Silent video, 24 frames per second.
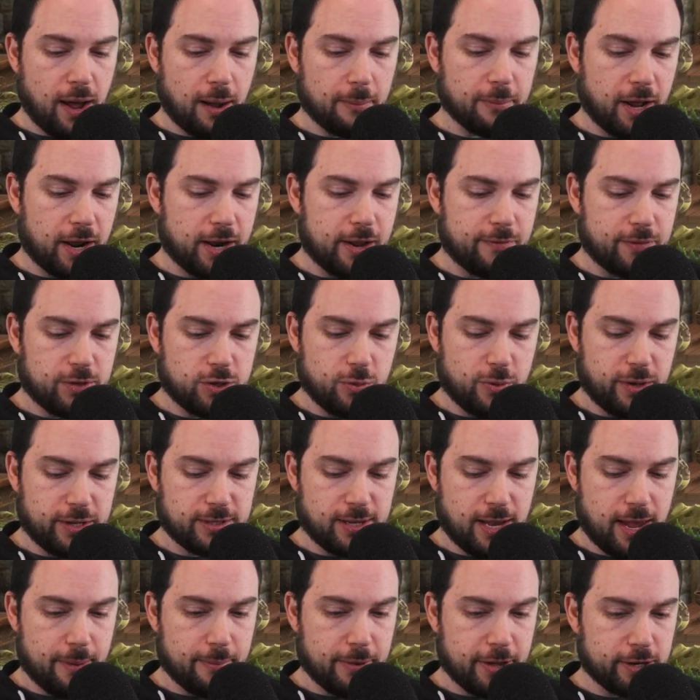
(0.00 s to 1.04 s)
I'm not even doing
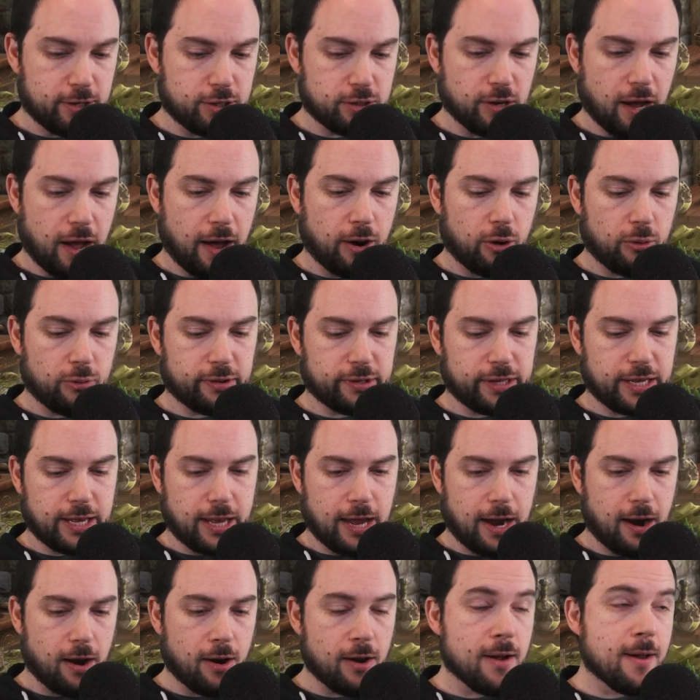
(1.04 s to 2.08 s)
damage. I don't really
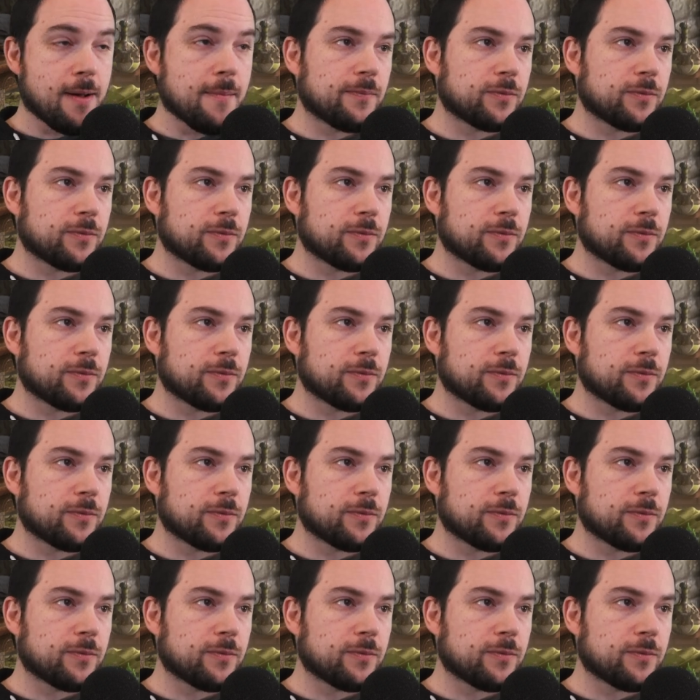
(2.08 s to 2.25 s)
care.